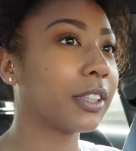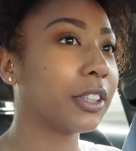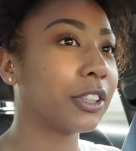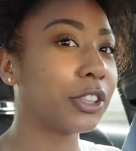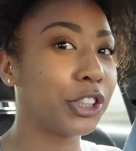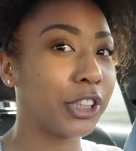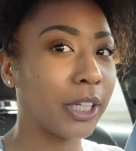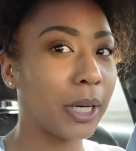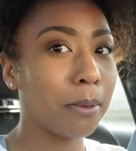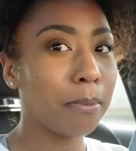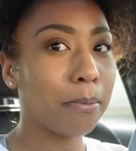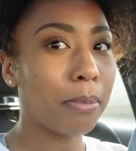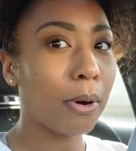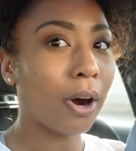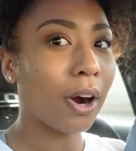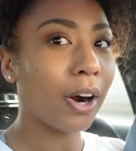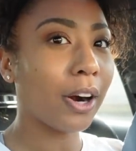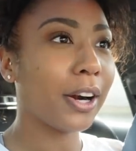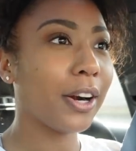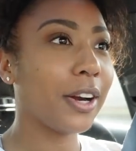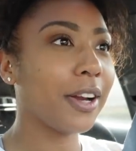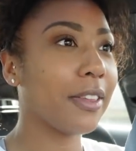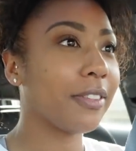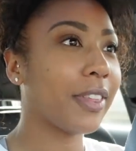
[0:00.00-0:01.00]
gym
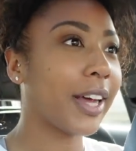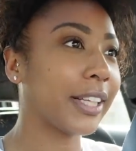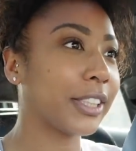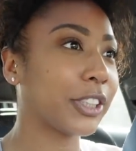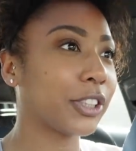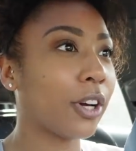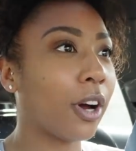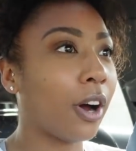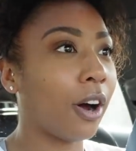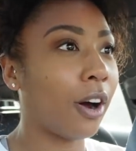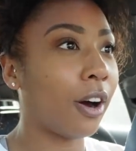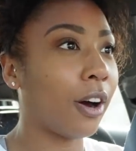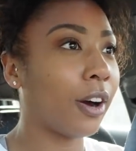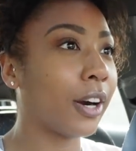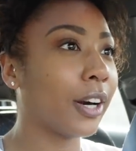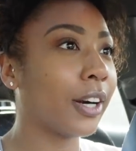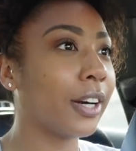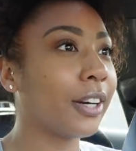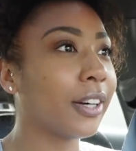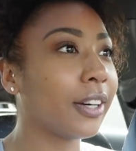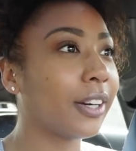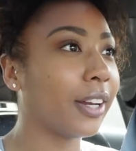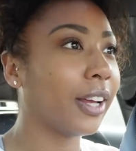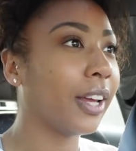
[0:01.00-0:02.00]
part that's
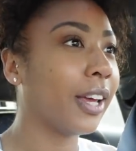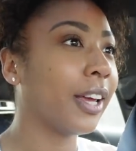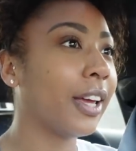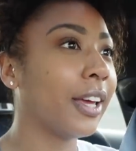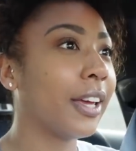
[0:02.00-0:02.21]
hard.